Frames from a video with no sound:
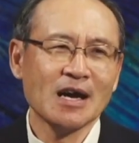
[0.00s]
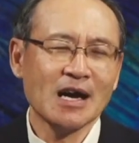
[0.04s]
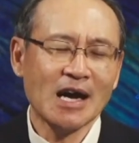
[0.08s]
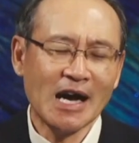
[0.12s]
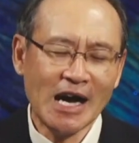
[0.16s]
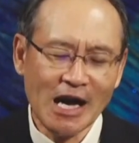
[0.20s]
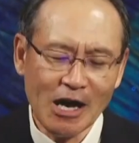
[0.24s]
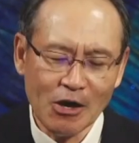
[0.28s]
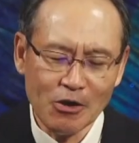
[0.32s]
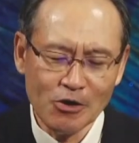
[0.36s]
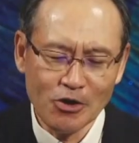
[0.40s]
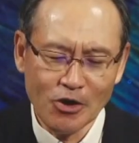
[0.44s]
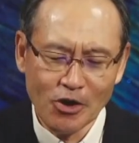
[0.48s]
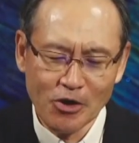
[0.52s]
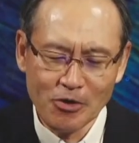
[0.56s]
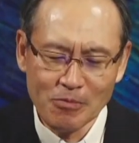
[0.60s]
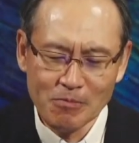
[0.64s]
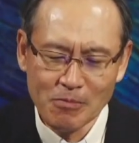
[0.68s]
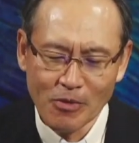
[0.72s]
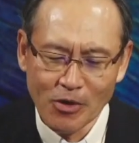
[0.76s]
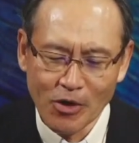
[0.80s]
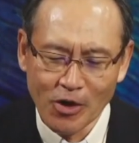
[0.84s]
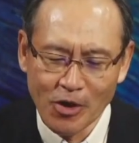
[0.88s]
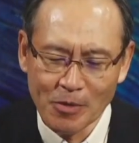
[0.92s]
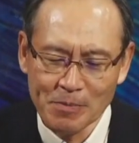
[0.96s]
How long
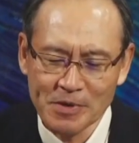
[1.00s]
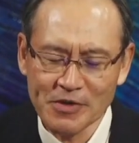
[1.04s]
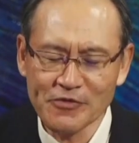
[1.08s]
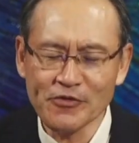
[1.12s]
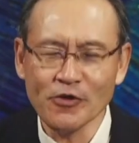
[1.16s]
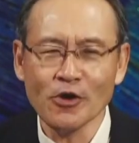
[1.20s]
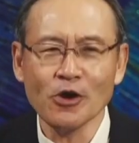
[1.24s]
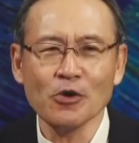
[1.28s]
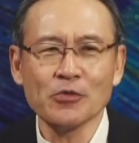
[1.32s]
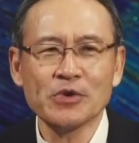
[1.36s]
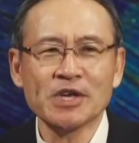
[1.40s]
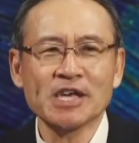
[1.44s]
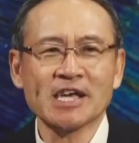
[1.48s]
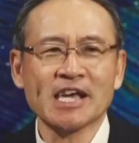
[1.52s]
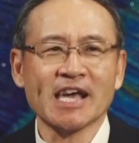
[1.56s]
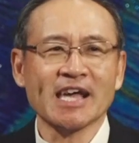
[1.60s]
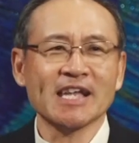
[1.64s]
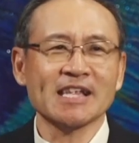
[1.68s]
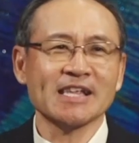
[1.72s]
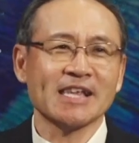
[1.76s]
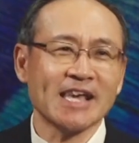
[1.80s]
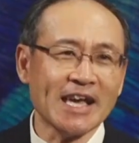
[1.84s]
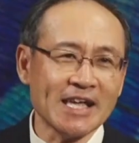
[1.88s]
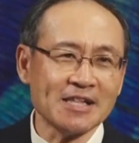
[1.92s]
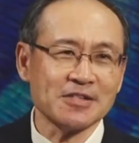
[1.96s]
more before we
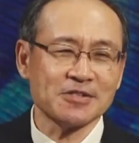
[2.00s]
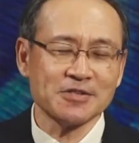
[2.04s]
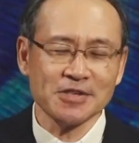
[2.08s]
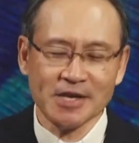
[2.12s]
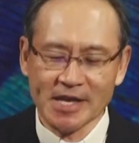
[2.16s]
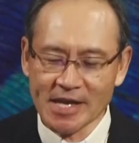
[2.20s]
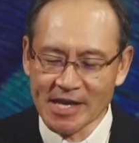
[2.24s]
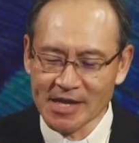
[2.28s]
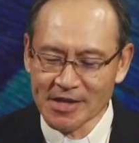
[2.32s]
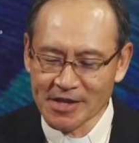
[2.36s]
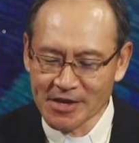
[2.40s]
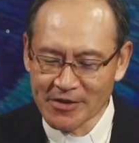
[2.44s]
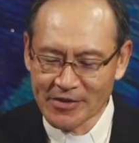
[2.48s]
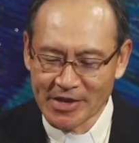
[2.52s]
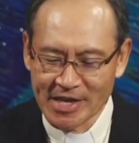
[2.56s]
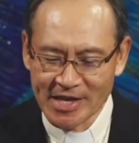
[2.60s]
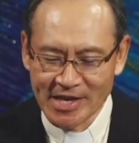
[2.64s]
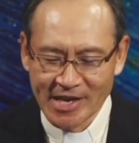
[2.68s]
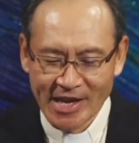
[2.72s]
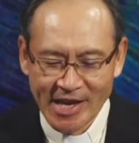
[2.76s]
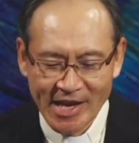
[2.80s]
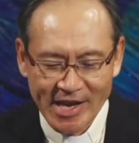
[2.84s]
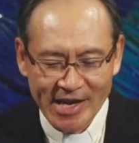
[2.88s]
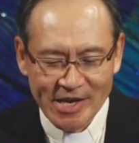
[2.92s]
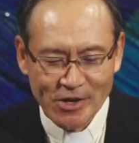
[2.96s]
can get together
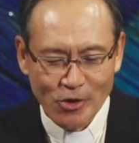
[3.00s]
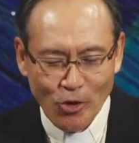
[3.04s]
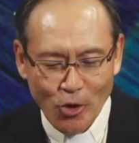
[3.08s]
and